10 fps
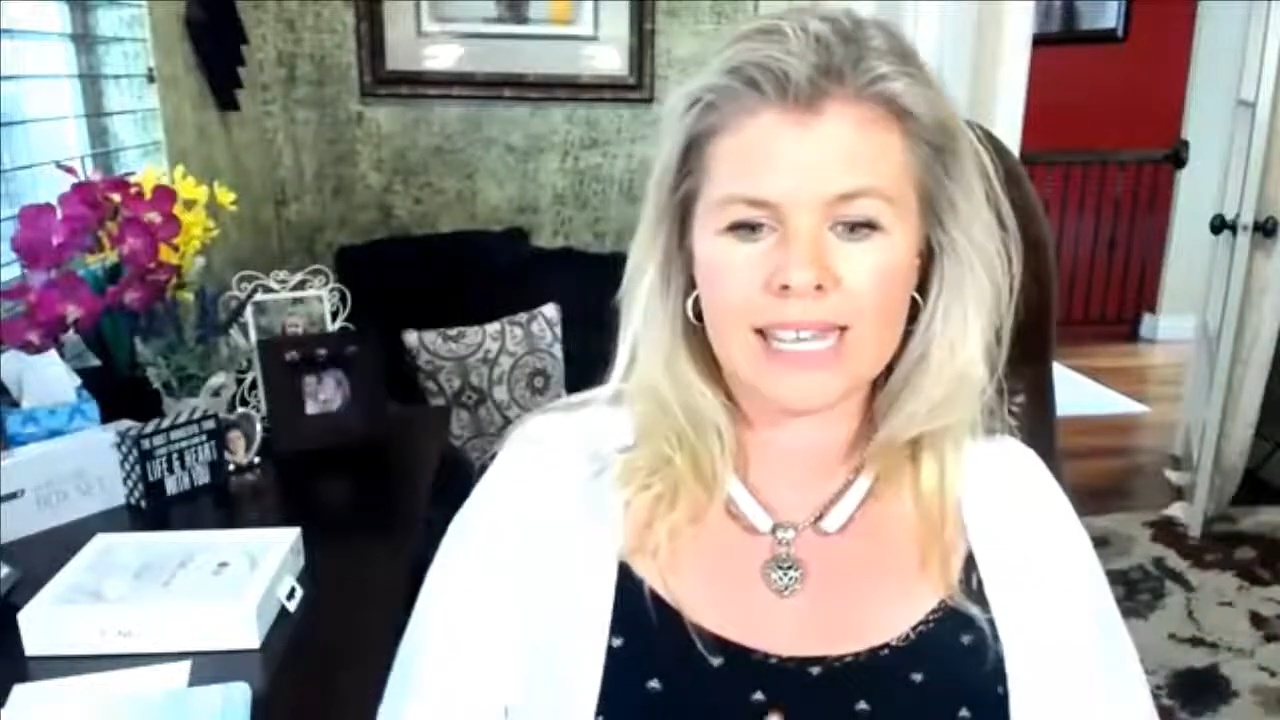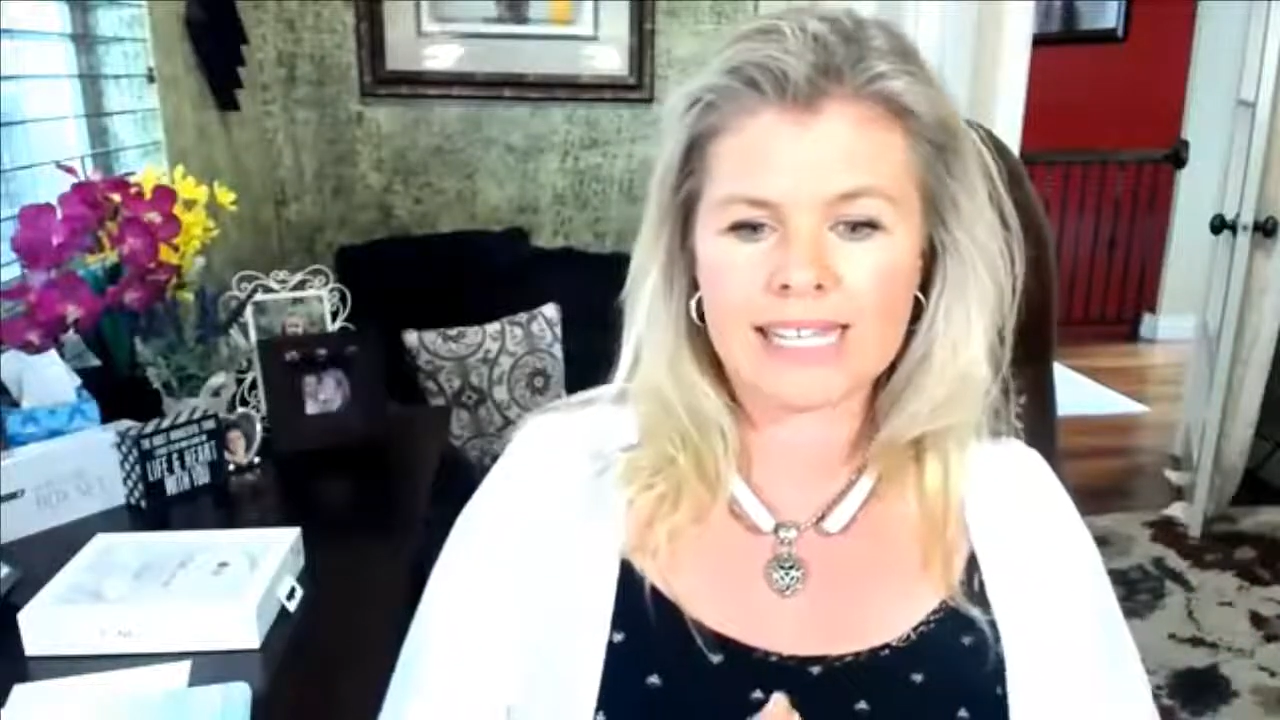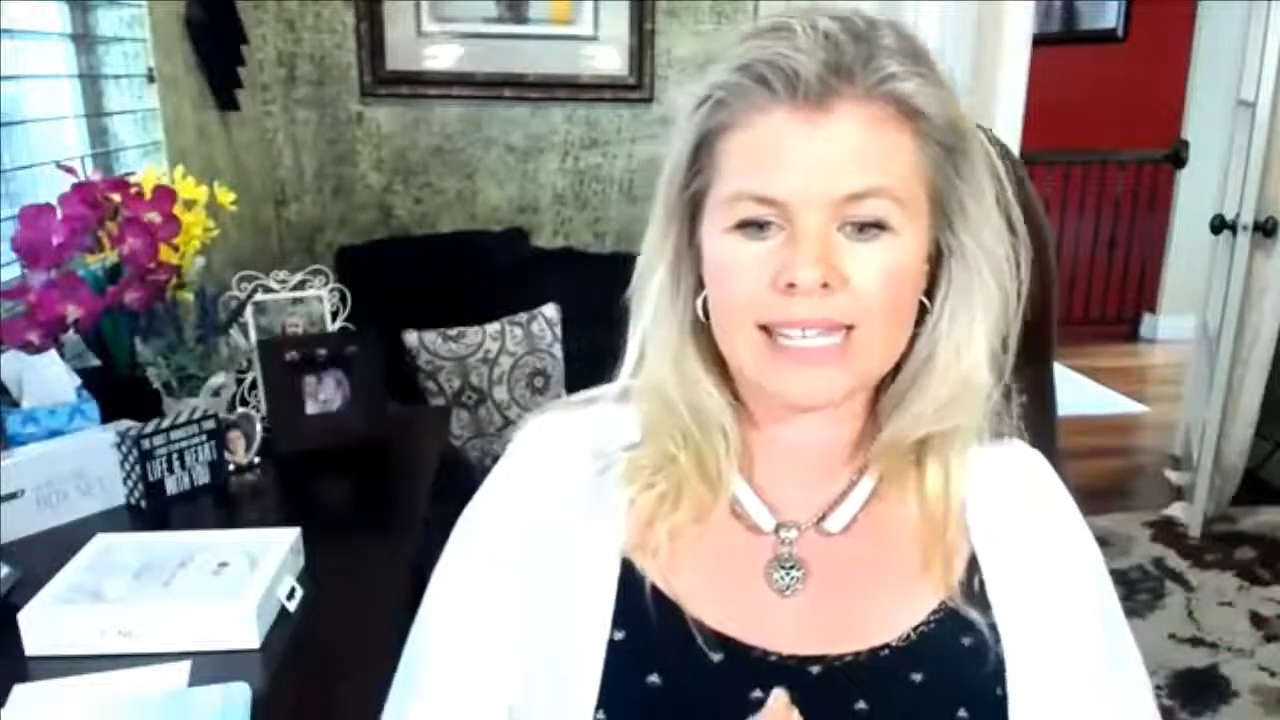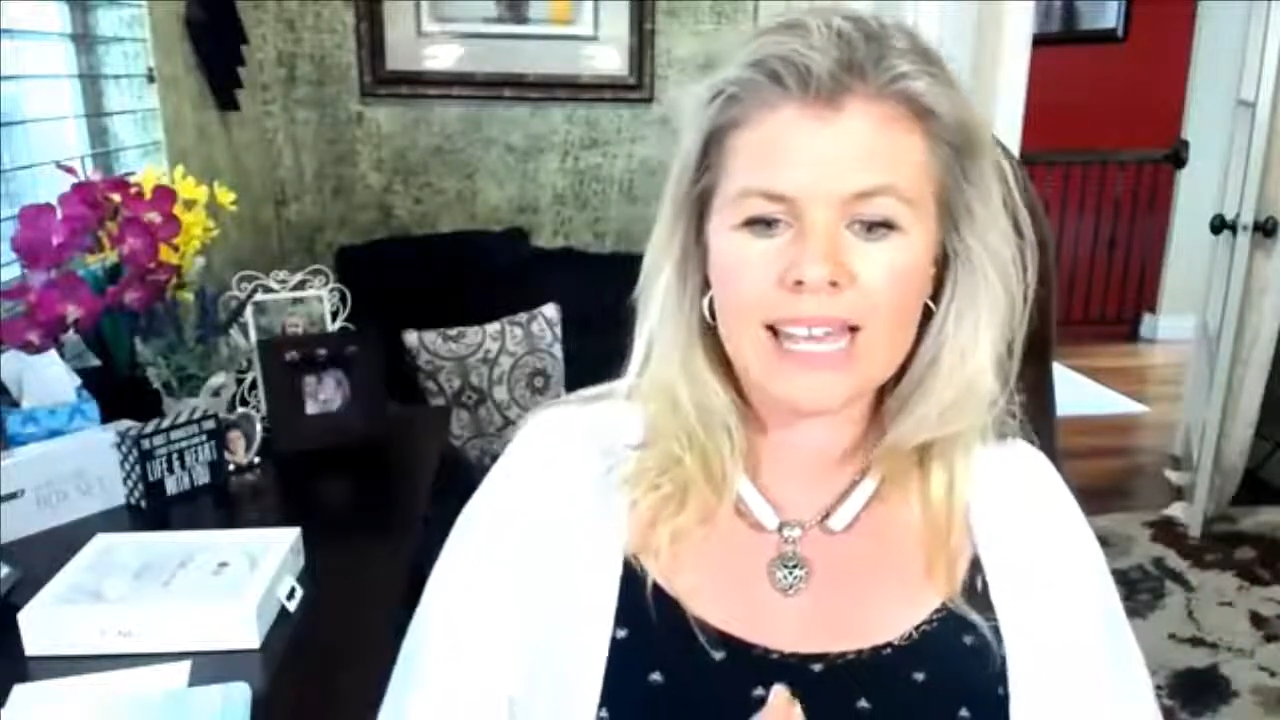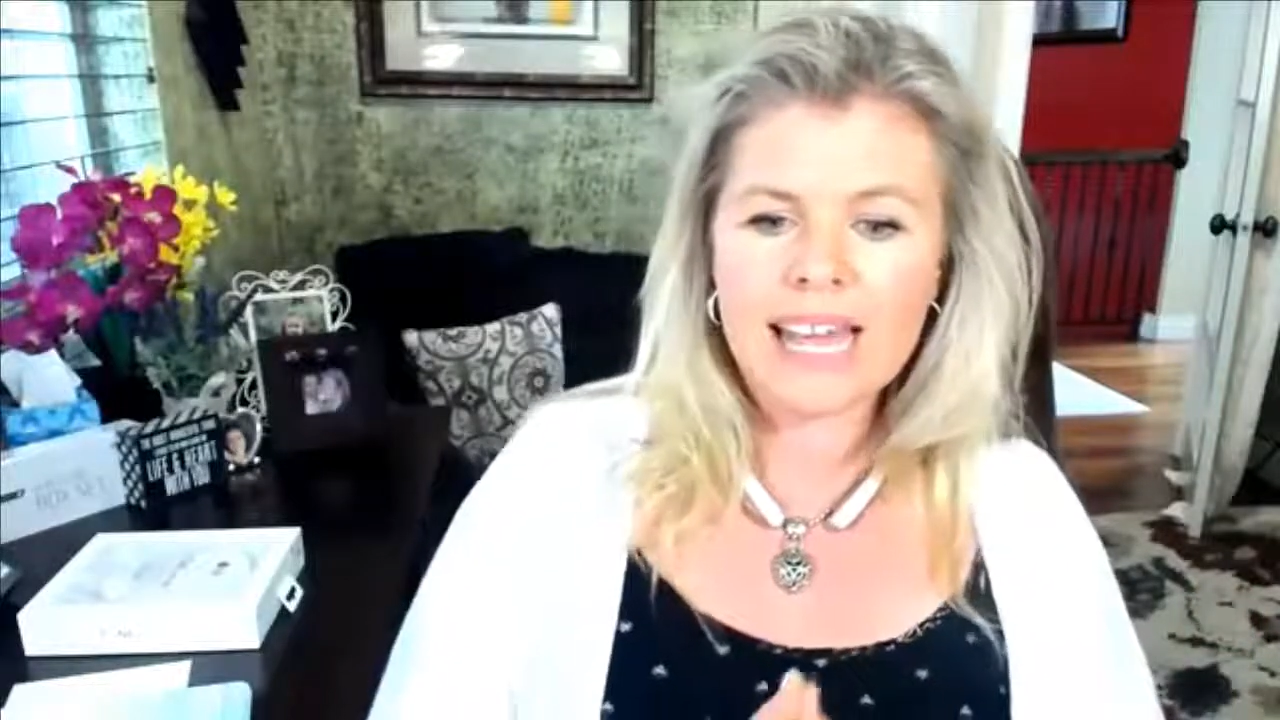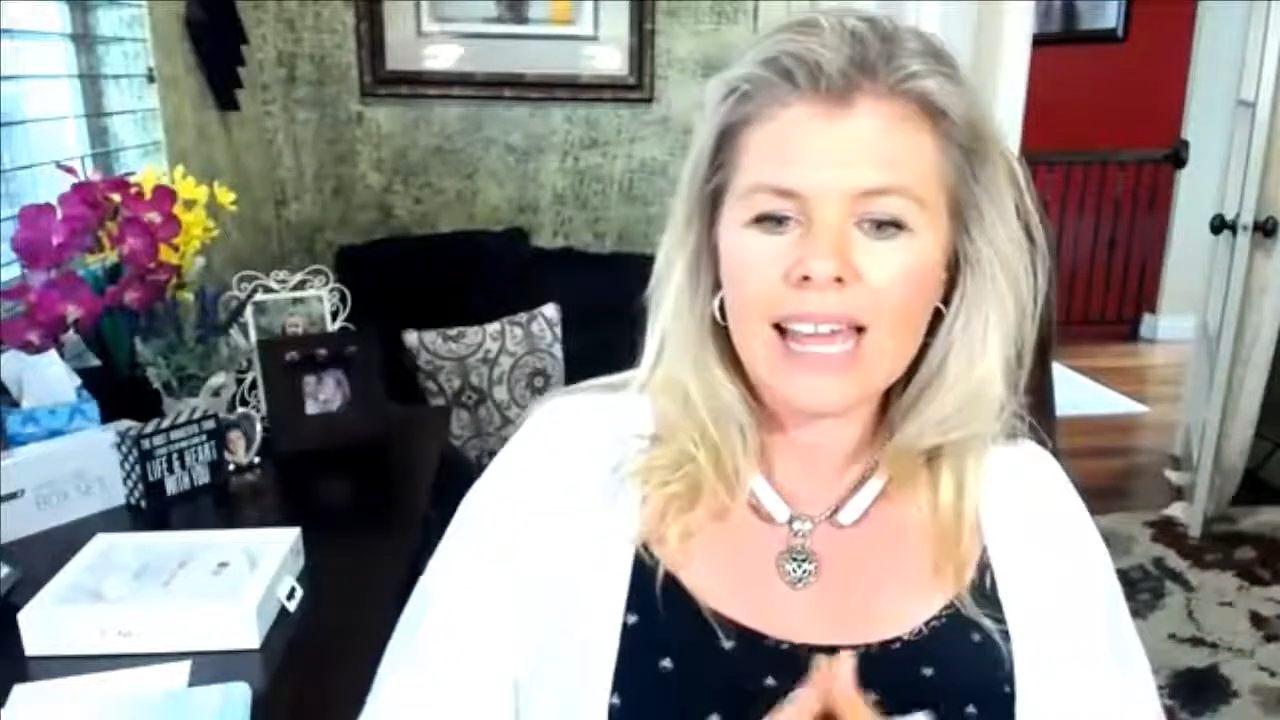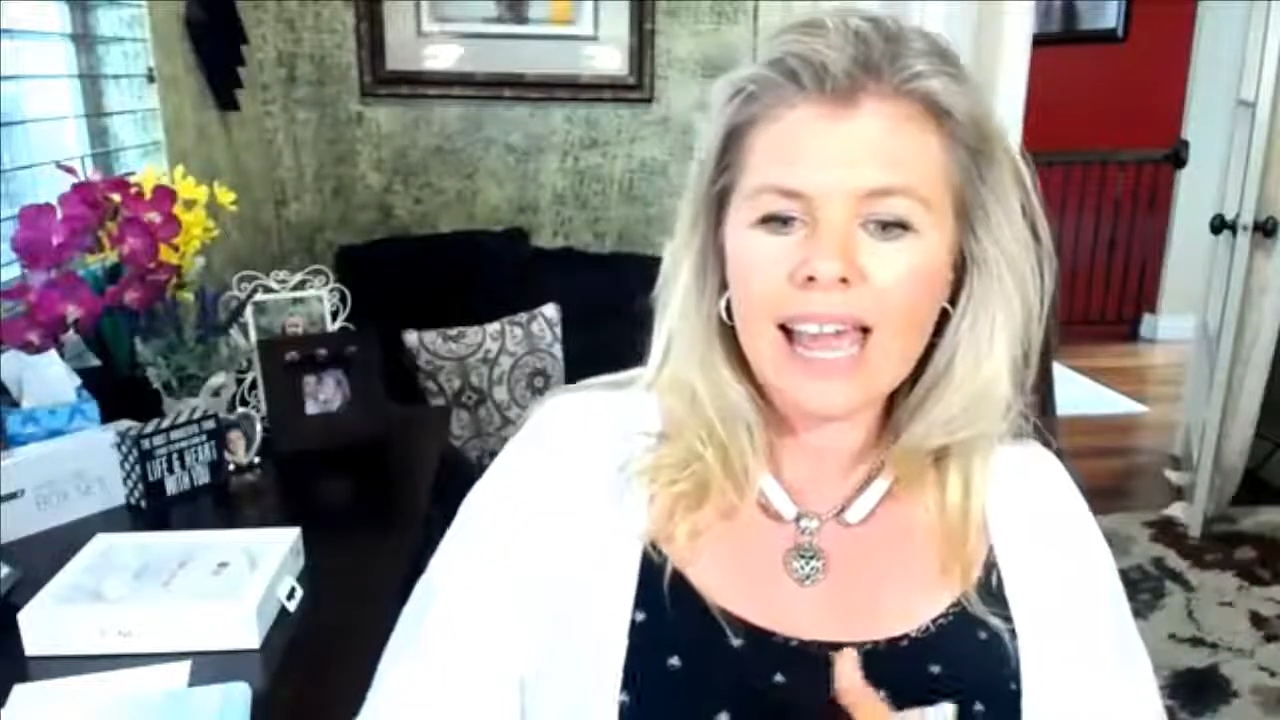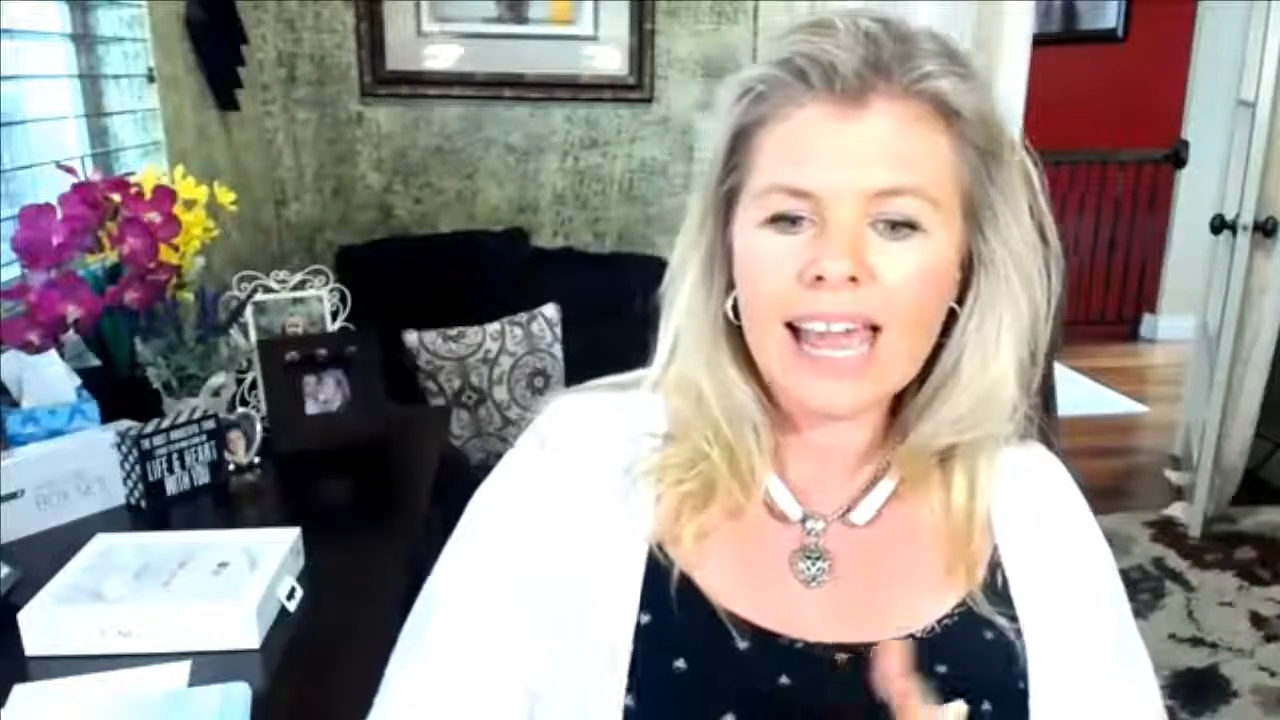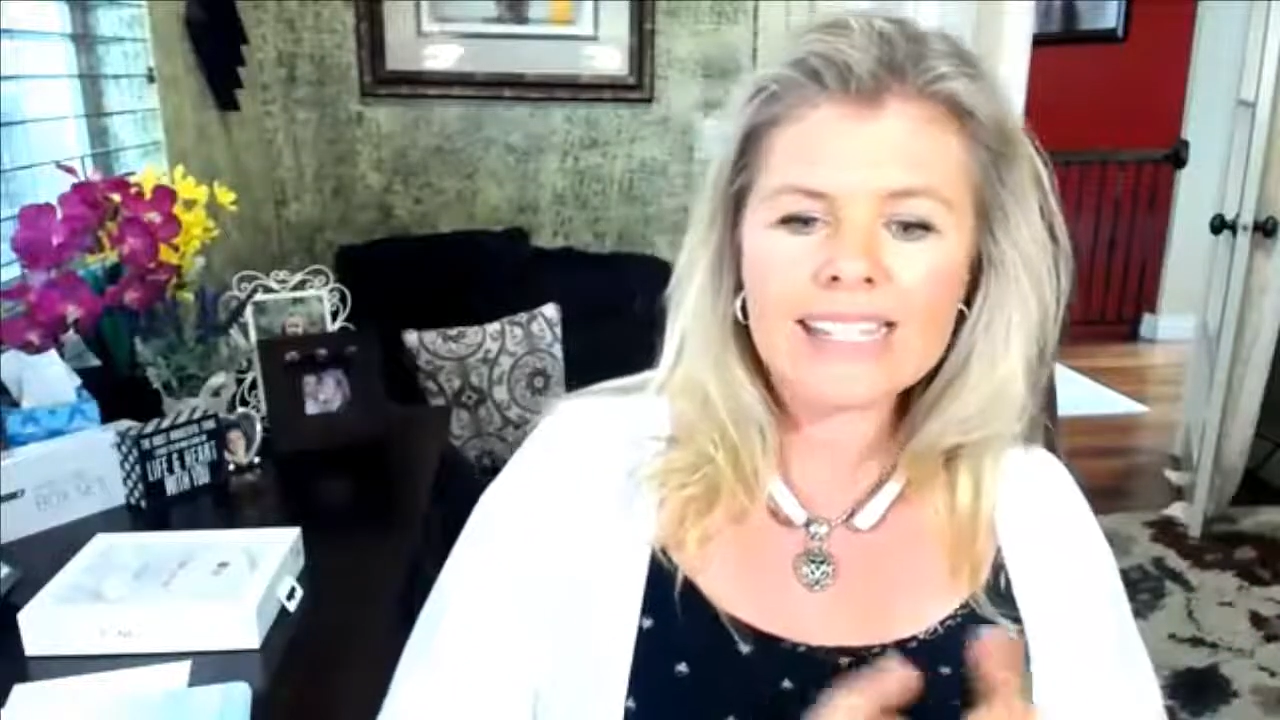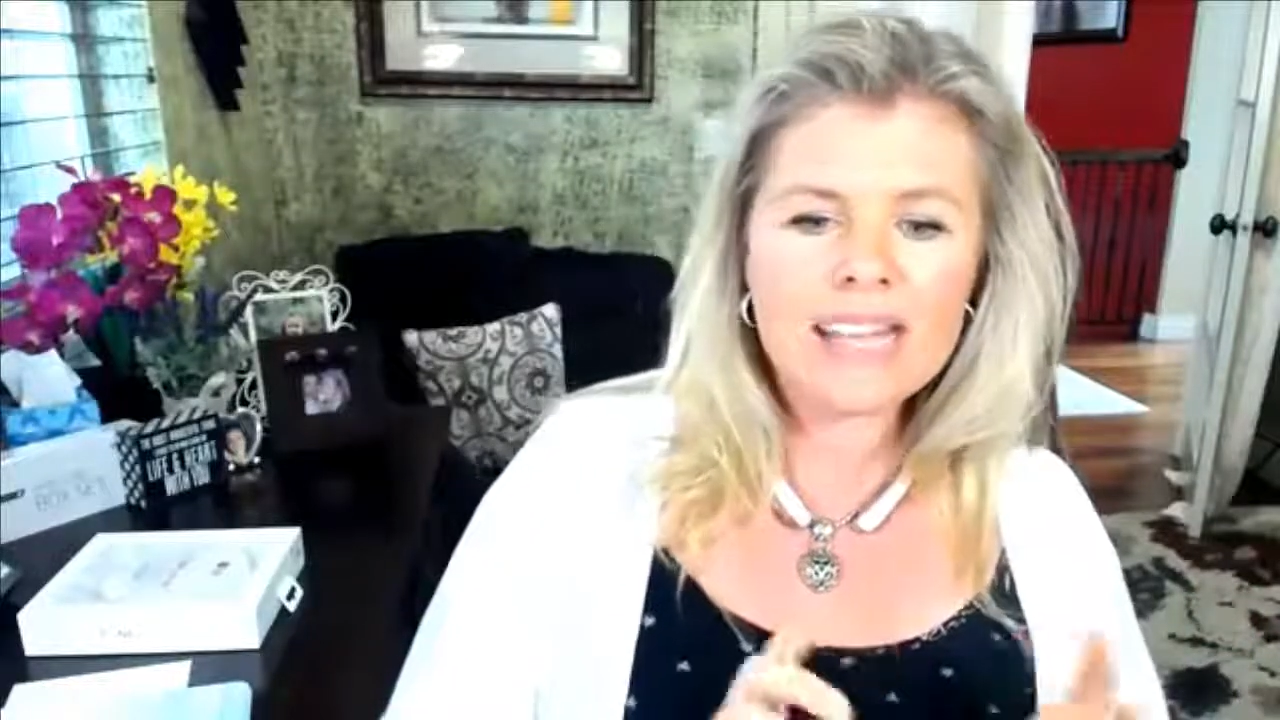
the business.